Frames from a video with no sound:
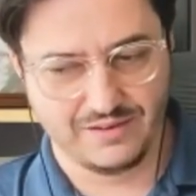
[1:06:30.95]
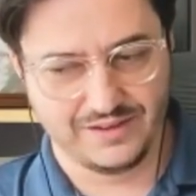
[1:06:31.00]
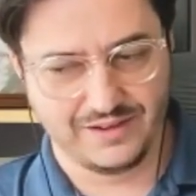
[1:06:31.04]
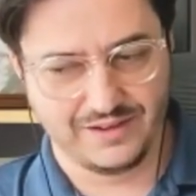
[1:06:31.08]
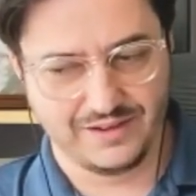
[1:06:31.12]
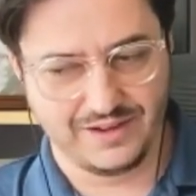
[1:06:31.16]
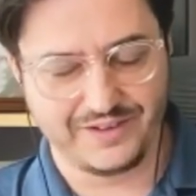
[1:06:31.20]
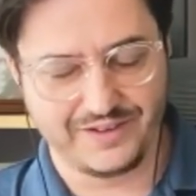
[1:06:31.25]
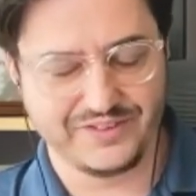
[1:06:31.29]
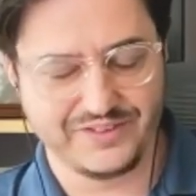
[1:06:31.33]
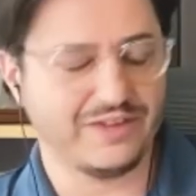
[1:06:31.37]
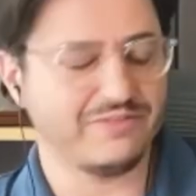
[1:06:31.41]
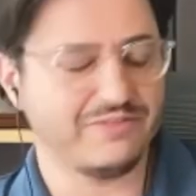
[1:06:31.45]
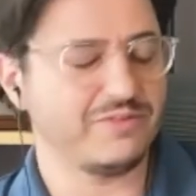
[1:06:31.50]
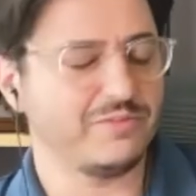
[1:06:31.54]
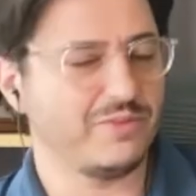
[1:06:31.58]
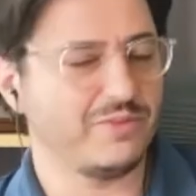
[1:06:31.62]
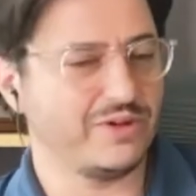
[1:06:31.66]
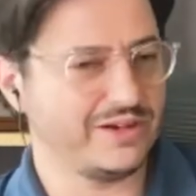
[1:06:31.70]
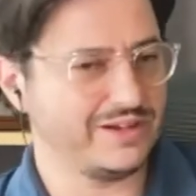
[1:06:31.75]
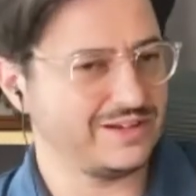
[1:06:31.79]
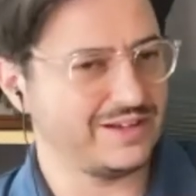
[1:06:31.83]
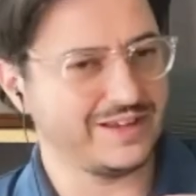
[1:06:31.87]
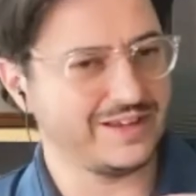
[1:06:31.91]
I think
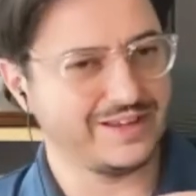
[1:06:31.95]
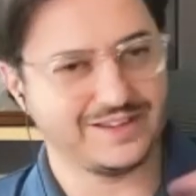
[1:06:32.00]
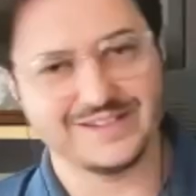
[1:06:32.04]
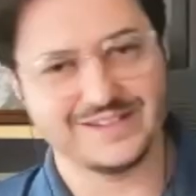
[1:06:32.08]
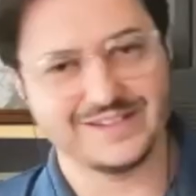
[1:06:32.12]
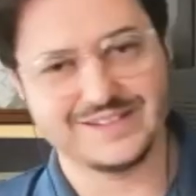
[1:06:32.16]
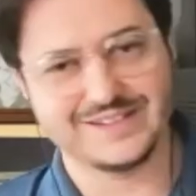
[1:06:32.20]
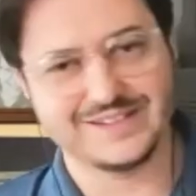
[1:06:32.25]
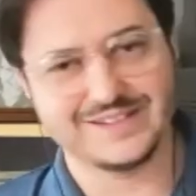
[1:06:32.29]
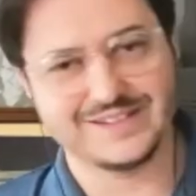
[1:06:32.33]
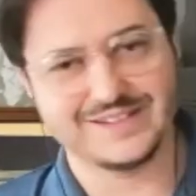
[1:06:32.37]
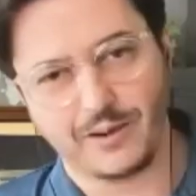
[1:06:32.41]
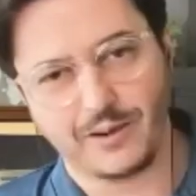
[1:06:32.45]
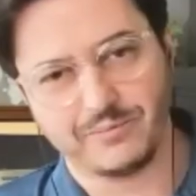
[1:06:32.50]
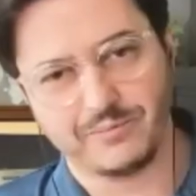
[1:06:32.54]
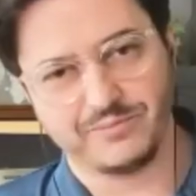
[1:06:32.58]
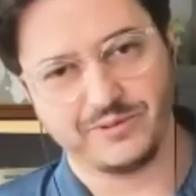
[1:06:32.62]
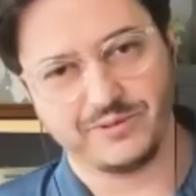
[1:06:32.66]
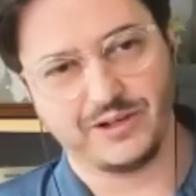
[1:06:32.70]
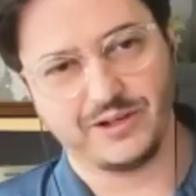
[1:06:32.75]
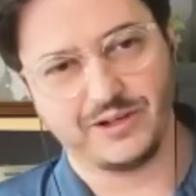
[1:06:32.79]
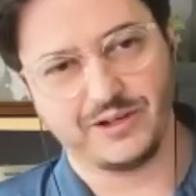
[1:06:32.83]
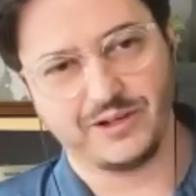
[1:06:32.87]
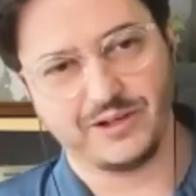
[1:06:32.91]
everybody like set up
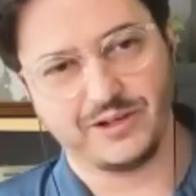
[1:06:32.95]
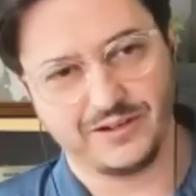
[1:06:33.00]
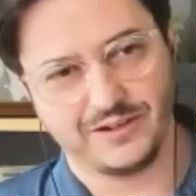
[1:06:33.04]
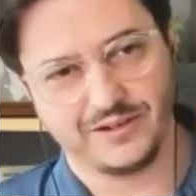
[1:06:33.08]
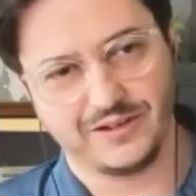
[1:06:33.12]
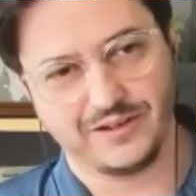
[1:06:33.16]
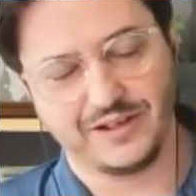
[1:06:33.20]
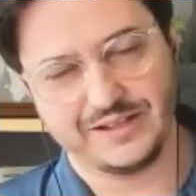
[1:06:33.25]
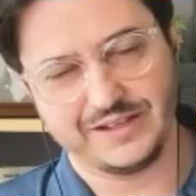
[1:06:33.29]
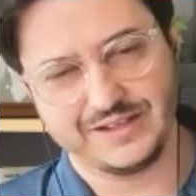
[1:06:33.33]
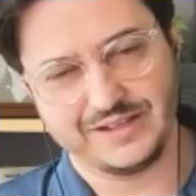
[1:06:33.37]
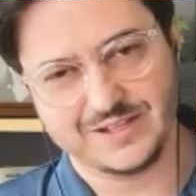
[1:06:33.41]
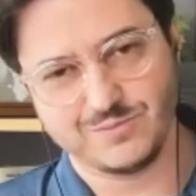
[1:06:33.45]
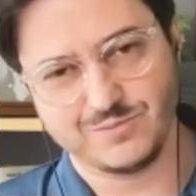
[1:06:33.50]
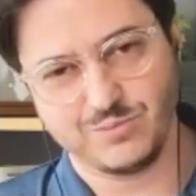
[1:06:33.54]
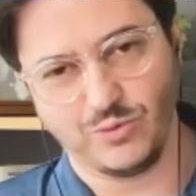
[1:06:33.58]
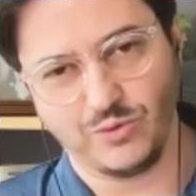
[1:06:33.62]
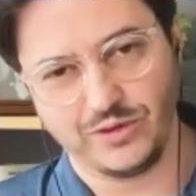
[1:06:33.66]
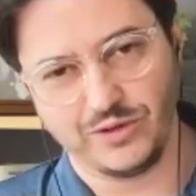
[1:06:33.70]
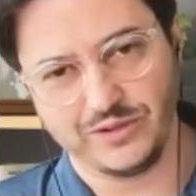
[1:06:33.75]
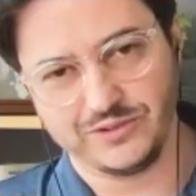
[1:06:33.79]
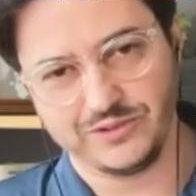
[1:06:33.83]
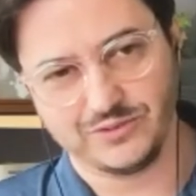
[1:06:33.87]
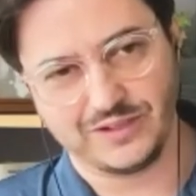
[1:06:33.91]
uh, at this
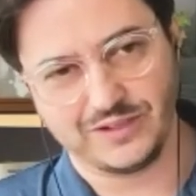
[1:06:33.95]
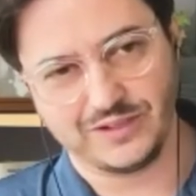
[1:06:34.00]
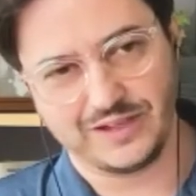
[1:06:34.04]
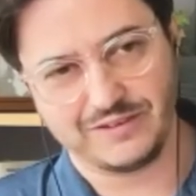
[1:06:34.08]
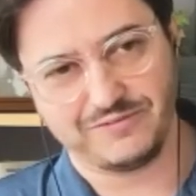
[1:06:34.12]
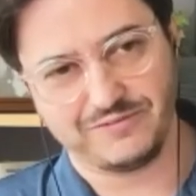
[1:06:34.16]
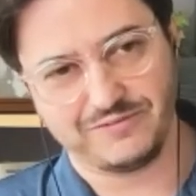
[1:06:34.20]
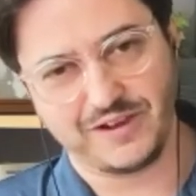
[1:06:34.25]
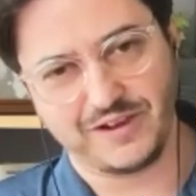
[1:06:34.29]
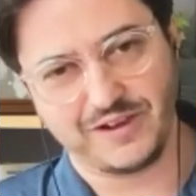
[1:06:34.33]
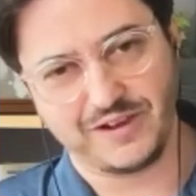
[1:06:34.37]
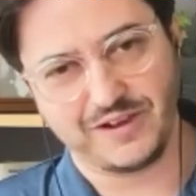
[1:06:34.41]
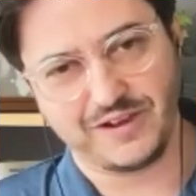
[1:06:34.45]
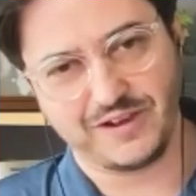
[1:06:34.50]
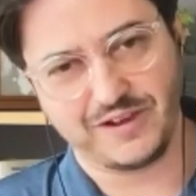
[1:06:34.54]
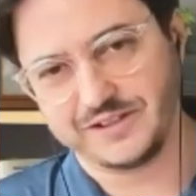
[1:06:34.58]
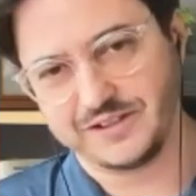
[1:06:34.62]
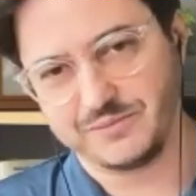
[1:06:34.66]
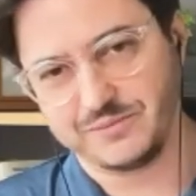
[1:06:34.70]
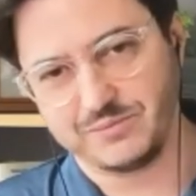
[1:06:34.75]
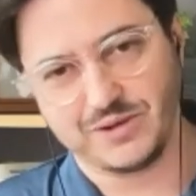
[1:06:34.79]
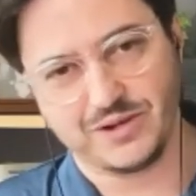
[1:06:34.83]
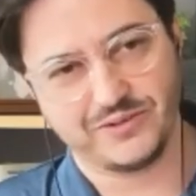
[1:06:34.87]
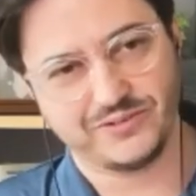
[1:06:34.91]
point to like
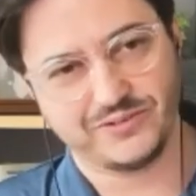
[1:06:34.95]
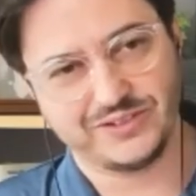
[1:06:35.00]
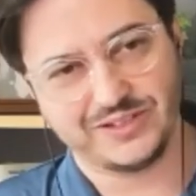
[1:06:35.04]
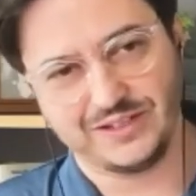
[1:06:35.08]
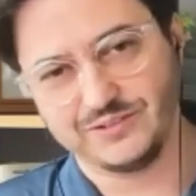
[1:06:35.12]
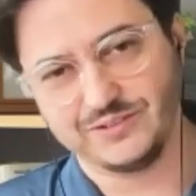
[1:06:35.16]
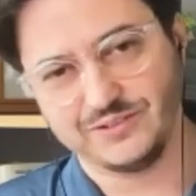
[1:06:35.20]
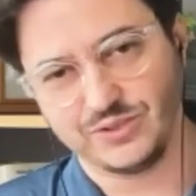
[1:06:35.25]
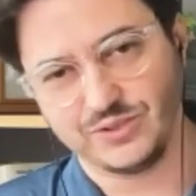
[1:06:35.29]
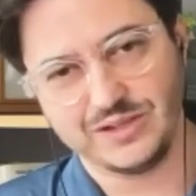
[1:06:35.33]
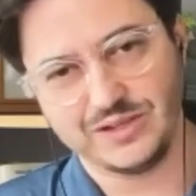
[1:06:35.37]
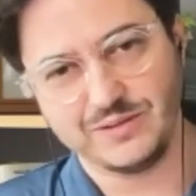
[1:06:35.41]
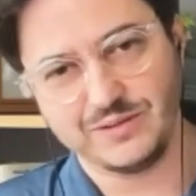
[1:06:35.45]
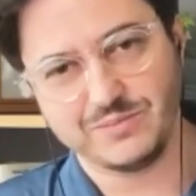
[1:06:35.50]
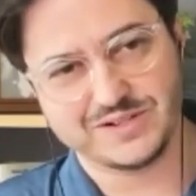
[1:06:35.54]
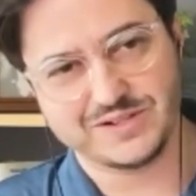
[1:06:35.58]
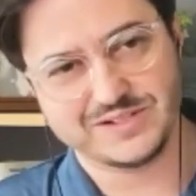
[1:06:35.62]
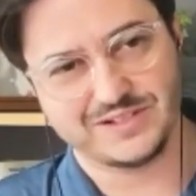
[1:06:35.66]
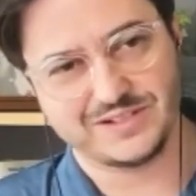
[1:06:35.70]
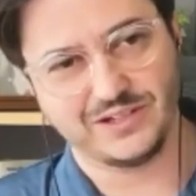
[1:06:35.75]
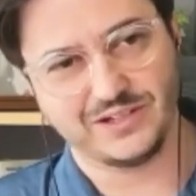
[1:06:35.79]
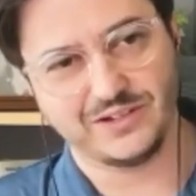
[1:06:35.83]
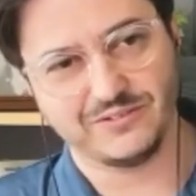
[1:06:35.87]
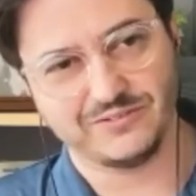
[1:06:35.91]
fire about 10,
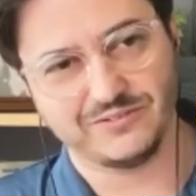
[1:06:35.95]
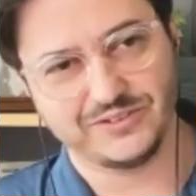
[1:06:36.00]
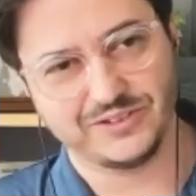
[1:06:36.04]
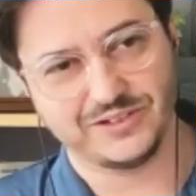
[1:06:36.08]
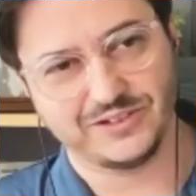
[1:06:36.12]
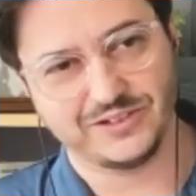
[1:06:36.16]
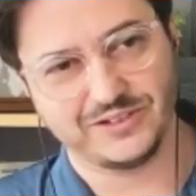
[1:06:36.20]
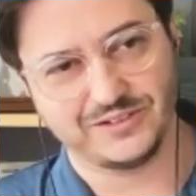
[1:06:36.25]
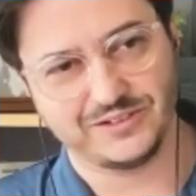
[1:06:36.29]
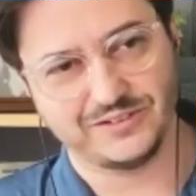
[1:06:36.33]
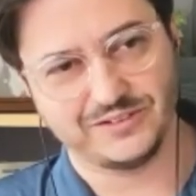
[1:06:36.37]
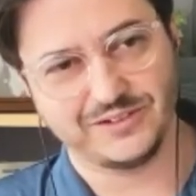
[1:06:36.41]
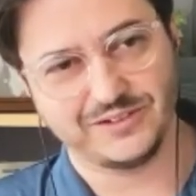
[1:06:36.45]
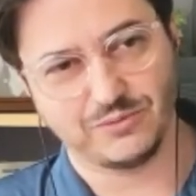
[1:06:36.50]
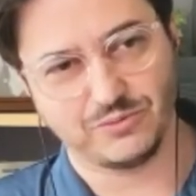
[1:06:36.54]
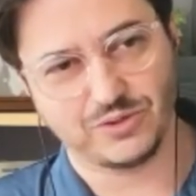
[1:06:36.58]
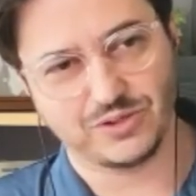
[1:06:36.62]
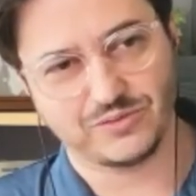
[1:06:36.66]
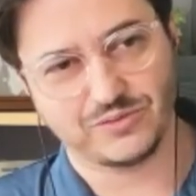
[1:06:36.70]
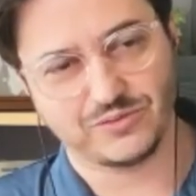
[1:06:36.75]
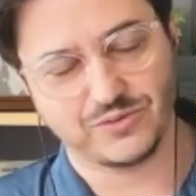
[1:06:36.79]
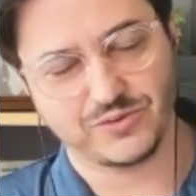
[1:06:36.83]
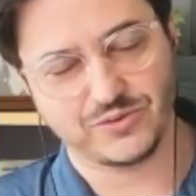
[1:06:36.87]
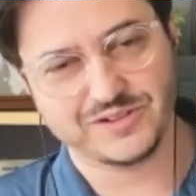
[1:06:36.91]
20% of their, their
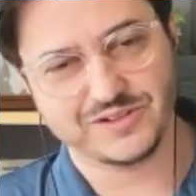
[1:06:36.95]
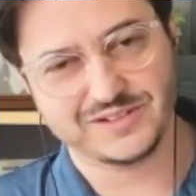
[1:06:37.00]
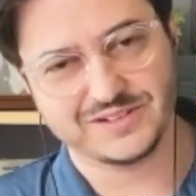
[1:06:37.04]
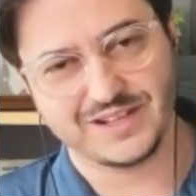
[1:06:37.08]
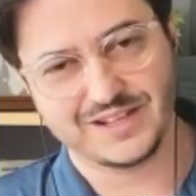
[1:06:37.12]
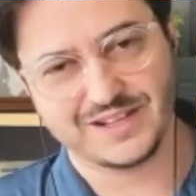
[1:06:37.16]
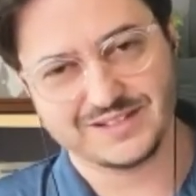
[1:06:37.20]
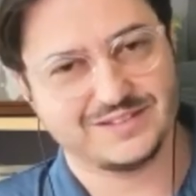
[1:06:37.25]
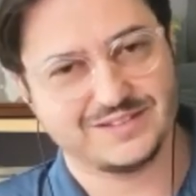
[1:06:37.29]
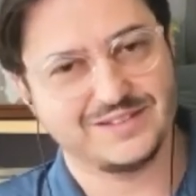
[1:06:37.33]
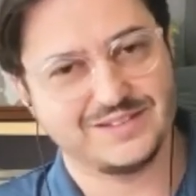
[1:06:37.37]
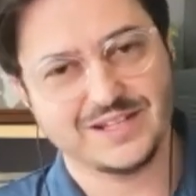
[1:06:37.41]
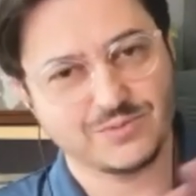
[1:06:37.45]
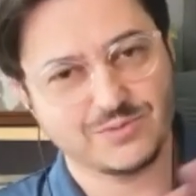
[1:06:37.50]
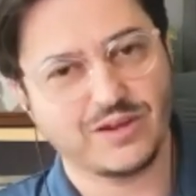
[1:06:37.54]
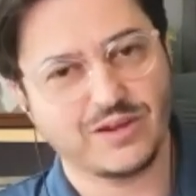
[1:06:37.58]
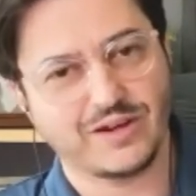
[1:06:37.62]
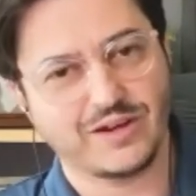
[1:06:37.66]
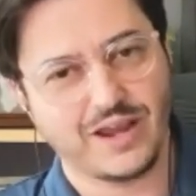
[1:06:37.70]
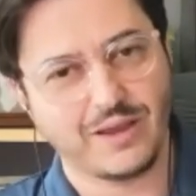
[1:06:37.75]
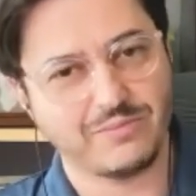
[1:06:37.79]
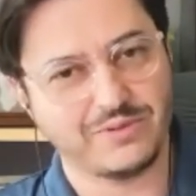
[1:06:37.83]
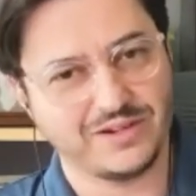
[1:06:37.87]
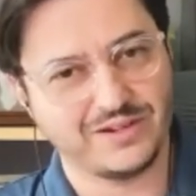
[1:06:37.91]
workforce. That's that's
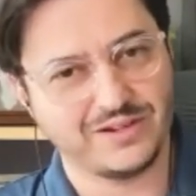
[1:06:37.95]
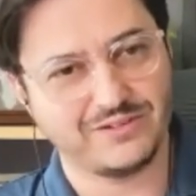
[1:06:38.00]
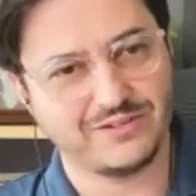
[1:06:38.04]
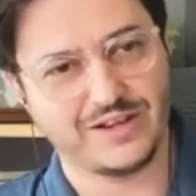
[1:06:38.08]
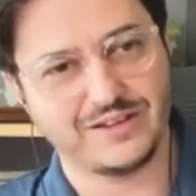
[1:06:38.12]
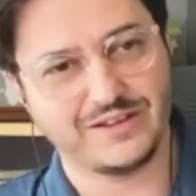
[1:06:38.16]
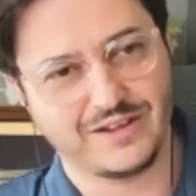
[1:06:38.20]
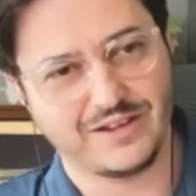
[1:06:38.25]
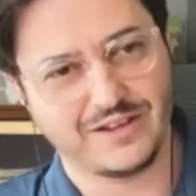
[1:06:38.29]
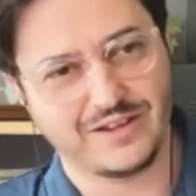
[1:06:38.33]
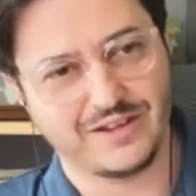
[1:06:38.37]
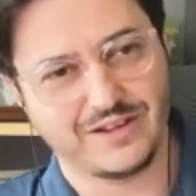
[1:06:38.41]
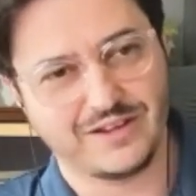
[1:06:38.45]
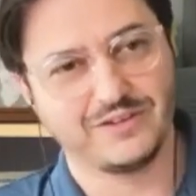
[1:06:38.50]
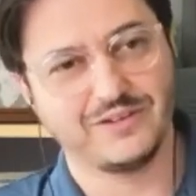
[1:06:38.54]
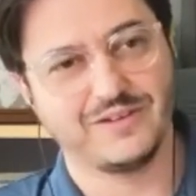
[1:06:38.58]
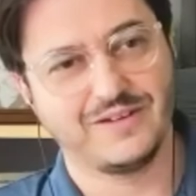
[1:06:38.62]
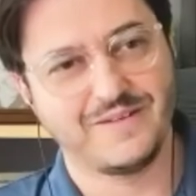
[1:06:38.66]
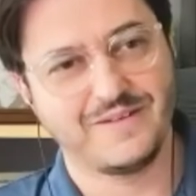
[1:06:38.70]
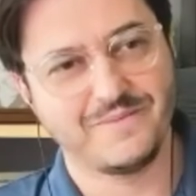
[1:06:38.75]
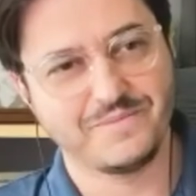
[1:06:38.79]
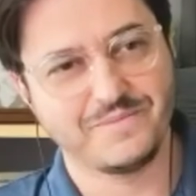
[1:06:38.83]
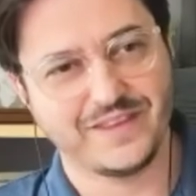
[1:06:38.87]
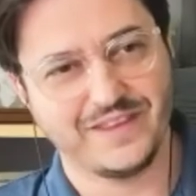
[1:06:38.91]
what's happening right now
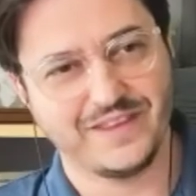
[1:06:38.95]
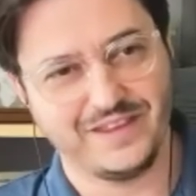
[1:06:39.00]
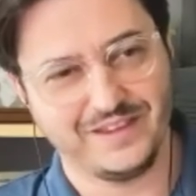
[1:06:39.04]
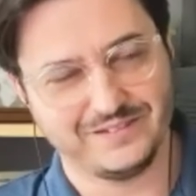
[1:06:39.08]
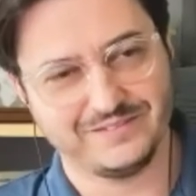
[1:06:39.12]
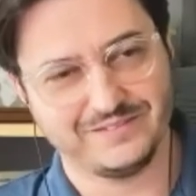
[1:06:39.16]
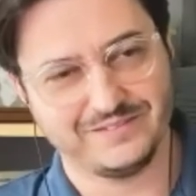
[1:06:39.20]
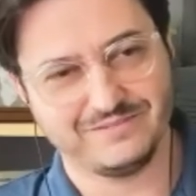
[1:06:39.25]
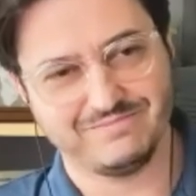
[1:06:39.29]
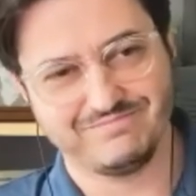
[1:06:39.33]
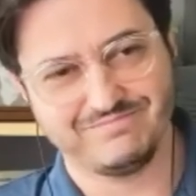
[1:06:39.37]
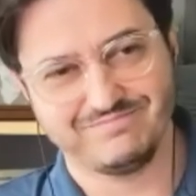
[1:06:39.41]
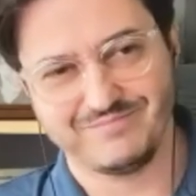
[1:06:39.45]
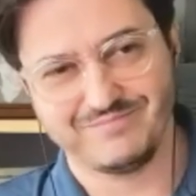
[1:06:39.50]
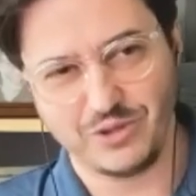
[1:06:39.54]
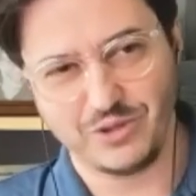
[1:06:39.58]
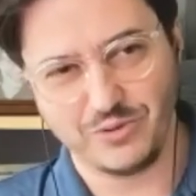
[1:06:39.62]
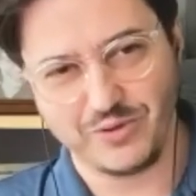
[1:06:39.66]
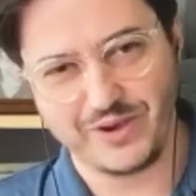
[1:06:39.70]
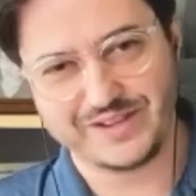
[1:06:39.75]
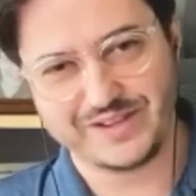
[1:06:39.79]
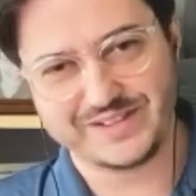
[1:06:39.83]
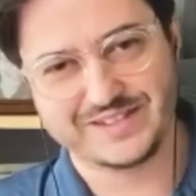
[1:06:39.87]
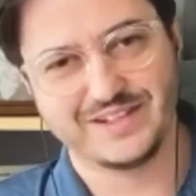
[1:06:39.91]
in
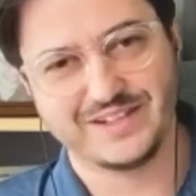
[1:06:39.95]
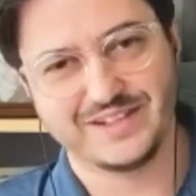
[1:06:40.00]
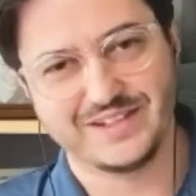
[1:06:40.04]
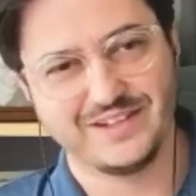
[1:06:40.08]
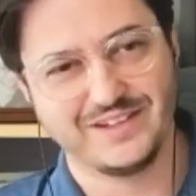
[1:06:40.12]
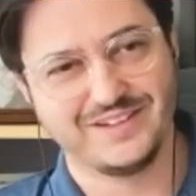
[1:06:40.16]
US.